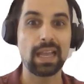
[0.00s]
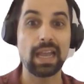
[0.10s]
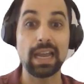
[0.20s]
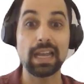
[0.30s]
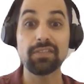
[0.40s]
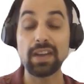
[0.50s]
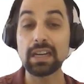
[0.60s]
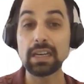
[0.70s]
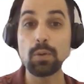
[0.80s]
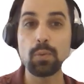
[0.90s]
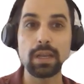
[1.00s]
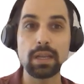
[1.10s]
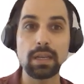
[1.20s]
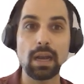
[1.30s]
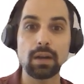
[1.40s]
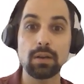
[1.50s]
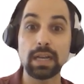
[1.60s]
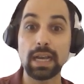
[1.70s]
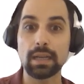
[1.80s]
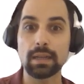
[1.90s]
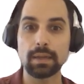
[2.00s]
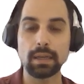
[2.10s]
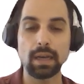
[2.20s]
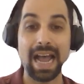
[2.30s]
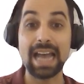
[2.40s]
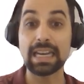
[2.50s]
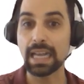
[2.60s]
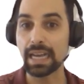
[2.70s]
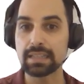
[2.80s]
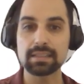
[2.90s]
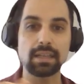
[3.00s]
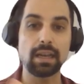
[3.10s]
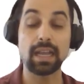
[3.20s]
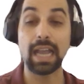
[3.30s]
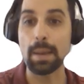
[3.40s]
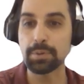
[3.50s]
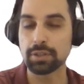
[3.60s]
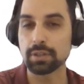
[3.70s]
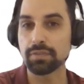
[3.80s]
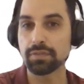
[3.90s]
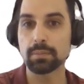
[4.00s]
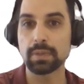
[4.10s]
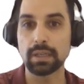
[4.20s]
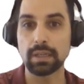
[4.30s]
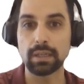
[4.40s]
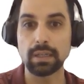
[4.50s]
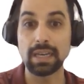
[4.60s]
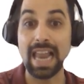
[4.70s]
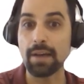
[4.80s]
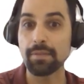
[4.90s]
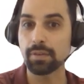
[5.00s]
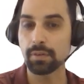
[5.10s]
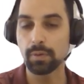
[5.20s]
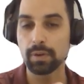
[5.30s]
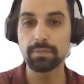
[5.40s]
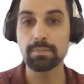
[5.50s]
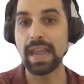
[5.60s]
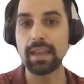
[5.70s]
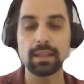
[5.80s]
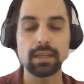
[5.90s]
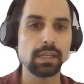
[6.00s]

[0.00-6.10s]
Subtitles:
And finally, we are going to analyze a capture from a lab we've made